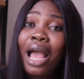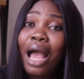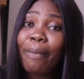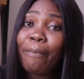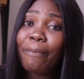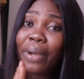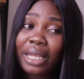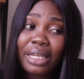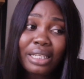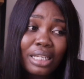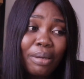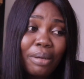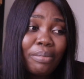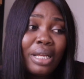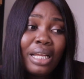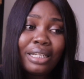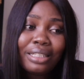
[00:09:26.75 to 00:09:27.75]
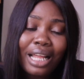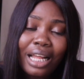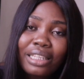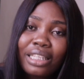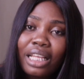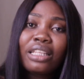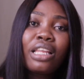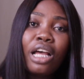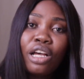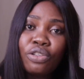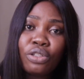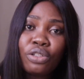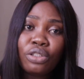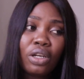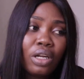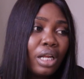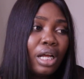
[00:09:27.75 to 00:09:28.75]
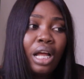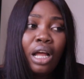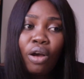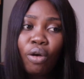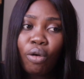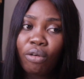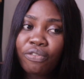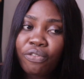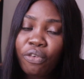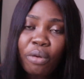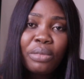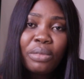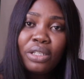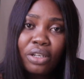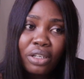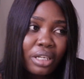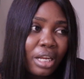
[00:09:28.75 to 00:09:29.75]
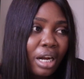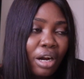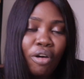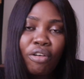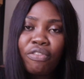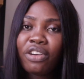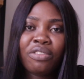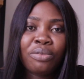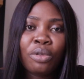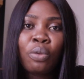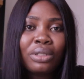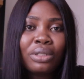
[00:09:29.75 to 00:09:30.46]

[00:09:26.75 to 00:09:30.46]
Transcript: and paying them that $10,000 or 4 million naira or 5 million,